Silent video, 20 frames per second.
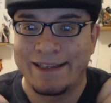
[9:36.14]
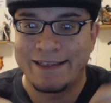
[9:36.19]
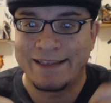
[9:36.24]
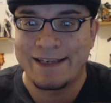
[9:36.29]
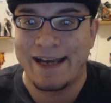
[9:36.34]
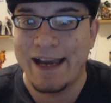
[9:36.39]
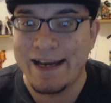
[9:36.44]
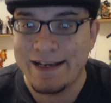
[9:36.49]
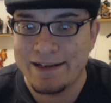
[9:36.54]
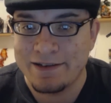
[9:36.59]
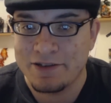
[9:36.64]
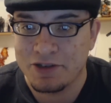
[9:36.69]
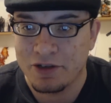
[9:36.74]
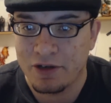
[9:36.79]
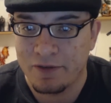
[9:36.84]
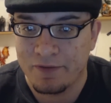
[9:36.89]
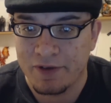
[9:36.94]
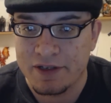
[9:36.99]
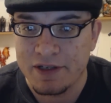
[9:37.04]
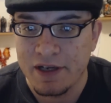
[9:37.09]
think that I
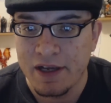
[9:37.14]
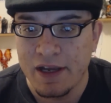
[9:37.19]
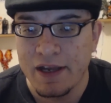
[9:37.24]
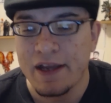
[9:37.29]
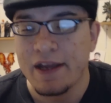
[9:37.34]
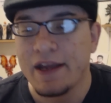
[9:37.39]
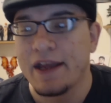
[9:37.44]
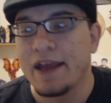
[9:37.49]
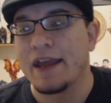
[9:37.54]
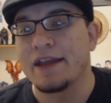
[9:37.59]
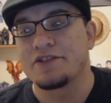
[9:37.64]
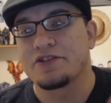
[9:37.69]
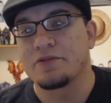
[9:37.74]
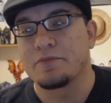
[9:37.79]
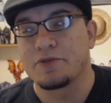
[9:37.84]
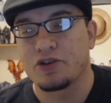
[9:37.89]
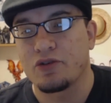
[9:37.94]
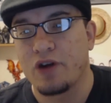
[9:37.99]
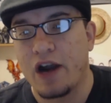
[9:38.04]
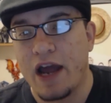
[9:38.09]
deserve it and
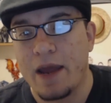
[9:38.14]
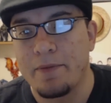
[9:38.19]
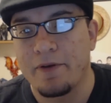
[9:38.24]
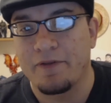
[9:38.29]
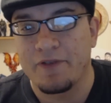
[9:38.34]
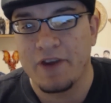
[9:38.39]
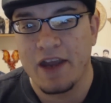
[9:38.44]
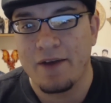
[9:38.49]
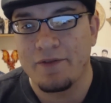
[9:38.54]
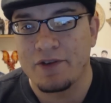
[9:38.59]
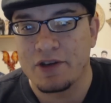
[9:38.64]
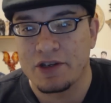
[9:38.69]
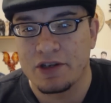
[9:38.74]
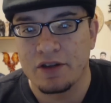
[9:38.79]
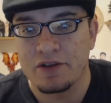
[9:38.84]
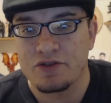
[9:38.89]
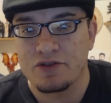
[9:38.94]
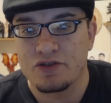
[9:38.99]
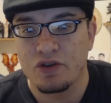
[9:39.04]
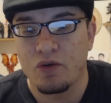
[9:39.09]
subscribe if you haven't
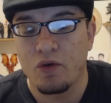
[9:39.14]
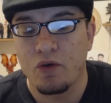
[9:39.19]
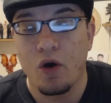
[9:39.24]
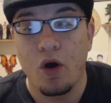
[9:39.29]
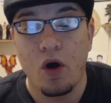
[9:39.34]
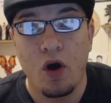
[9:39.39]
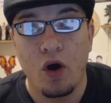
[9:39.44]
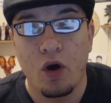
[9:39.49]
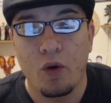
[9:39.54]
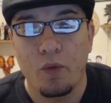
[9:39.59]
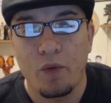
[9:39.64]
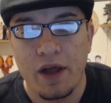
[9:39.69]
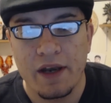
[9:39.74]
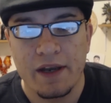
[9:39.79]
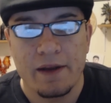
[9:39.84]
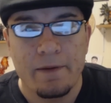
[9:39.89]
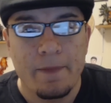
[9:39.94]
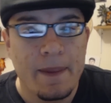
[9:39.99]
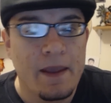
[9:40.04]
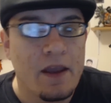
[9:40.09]
done so
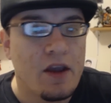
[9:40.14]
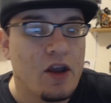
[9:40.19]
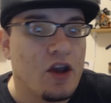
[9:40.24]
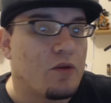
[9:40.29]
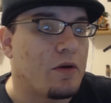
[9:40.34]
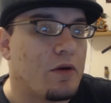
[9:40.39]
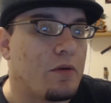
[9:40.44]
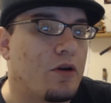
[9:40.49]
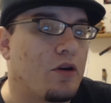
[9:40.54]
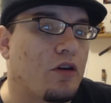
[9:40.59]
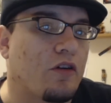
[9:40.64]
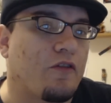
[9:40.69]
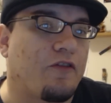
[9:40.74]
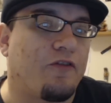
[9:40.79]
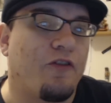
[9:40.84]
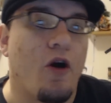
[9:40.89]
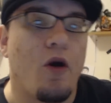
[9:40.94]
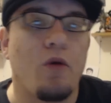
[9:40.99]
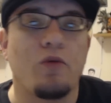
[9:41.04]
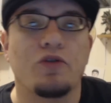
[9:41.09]
already. We will look
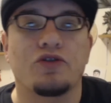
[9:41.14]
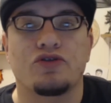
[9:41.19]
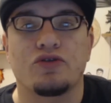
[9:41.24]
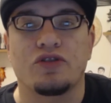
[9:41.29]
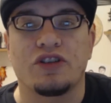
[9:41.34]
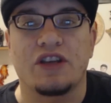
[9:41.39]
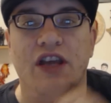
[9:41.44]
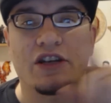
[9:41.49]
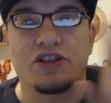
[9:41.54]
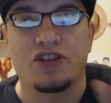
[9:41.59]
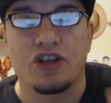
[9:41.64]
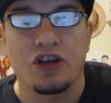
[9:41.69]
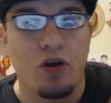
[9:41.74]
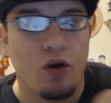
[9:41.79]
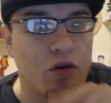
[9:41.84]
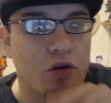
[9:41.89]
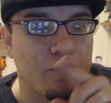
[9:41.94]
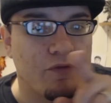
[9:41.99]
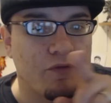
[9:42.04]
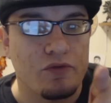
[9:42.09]
forward to catching
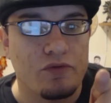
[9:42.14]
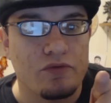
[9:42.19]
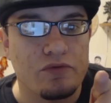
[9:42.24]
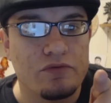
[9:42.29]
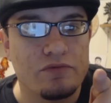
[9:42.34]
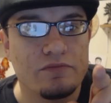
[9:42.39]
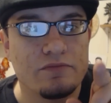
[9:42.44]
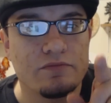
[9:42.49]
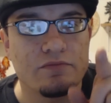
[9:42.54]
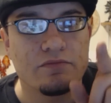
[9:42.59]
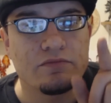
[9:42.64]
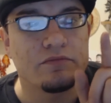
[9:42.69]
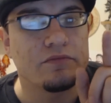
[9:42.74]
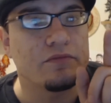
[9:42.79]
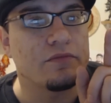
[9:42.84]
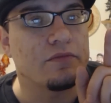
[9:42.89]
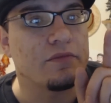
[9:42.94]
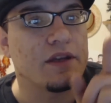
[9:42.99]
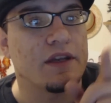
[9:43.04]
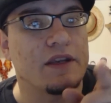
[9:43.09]
all of you
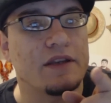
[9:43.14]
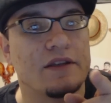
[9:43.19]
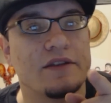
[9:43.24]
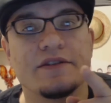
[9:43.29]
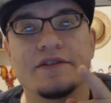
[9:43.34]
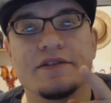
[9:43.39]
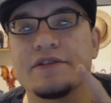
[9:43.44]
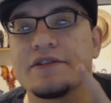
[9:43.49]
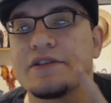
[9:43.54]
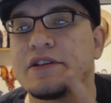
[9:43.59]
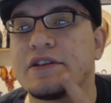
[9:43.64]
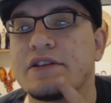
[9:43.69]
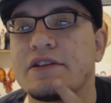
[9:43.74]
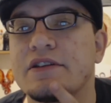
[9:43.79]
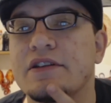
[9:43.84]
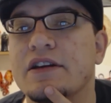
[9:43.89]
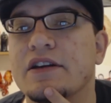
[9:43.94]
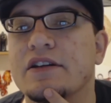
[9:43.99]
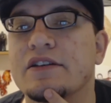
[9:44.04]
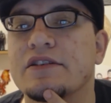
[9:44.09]
in the
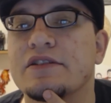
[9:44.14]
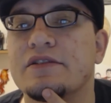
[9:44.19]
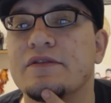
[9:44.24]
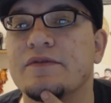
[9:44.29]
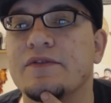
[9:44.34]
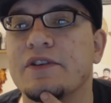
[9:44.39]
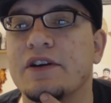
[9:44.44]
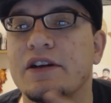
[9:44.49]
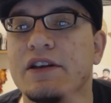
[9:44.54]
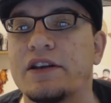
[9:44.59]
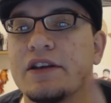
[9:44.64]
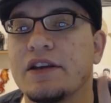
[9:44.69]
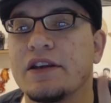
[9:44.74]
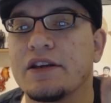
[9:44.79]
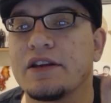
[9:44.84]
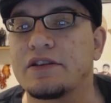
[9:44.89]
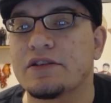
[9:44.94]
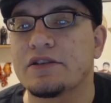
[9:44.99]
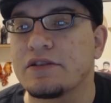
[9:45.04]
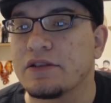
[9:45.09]
next one,
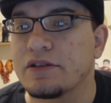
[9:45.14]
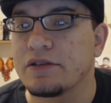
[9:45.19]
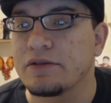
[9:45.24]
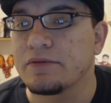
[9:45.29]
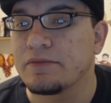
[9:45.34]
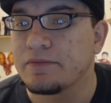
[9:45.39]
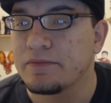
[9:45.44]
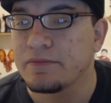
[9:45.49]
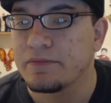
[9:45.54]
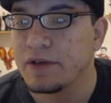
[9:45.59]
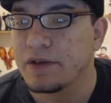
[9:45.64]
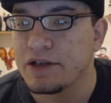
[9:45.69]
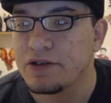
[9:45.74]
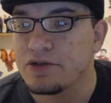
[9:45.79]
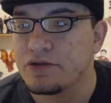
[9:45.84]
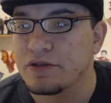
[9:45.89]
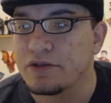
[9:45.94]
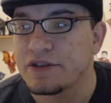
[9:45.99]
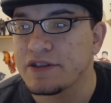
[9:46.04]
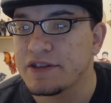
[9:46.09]
Nation. I
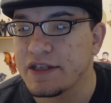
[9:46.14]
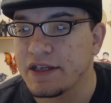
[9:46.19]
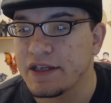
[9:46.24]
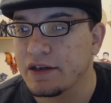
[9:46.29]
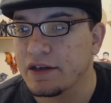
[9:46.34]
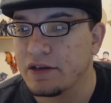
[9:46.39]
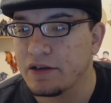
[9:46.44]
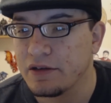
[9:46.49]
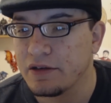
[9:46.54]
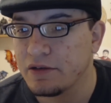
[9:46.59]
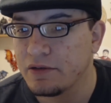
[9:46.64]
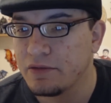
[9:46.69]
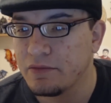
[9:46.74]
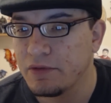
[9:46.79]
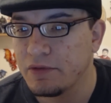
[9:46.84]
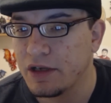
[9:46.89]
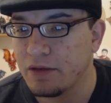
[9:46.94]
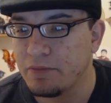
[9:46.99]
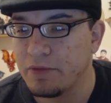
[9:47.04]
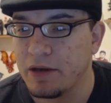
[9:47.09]
should think.
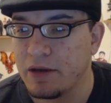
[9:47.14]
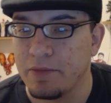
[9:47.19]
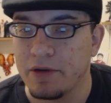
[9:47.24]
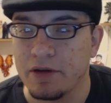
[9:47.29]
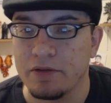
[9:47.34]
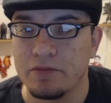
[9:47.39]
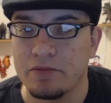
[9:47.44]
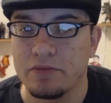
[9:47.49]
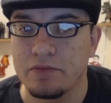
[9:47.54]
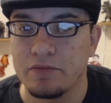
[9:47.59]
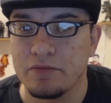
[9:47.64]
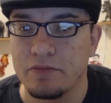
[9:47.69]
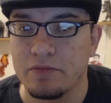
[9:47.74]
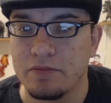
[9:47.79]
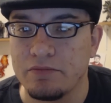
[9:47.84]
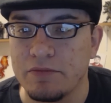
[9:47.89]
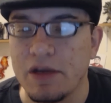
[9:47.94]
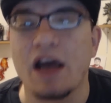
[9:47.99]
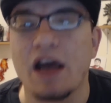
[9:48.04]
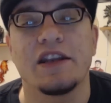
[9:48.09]
Well, maybe.
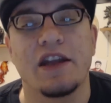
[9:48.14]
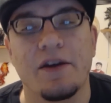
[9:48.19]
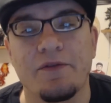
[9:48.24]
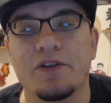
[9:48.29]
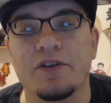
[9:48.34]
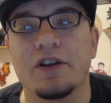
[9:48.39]
Yeah,